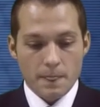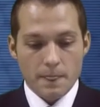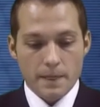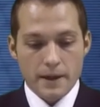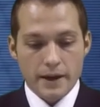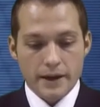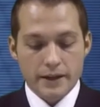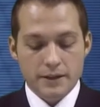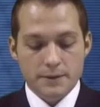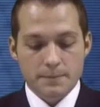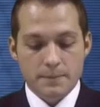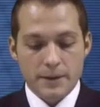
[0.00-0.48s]

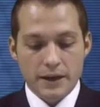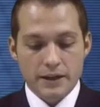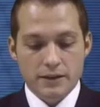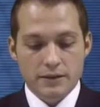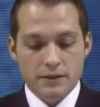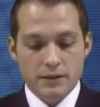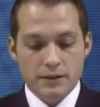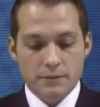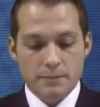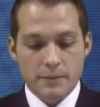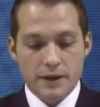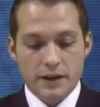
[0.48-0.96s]

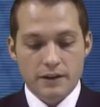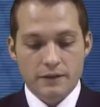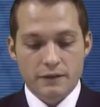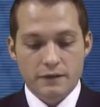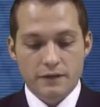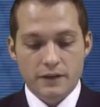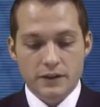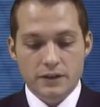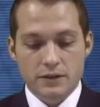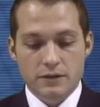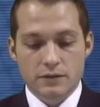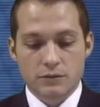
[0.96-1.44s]
Expected
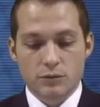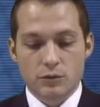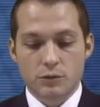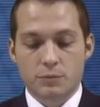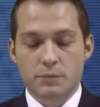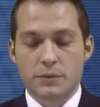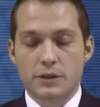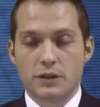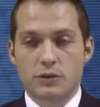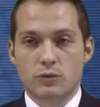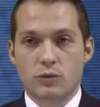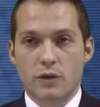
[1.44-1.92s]
benefits would
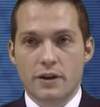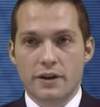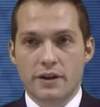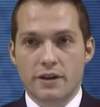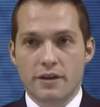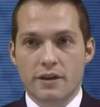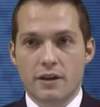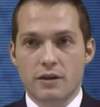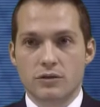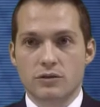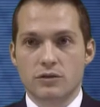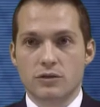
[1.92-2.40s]
be
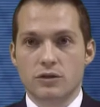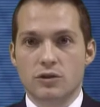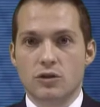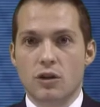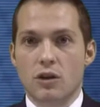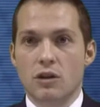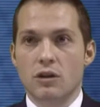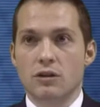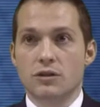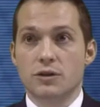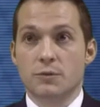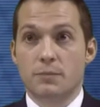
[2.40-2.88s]

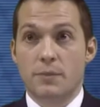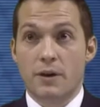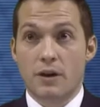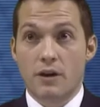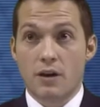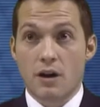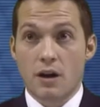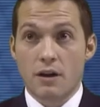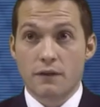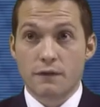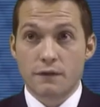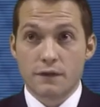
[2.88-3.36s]
$20,000 per
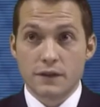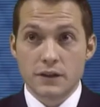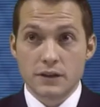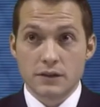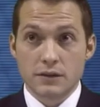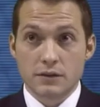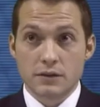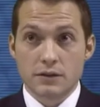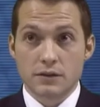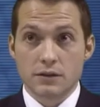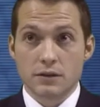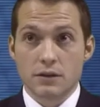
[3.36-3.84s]

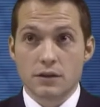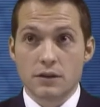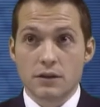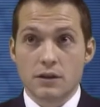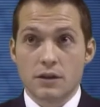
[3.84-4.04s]
office.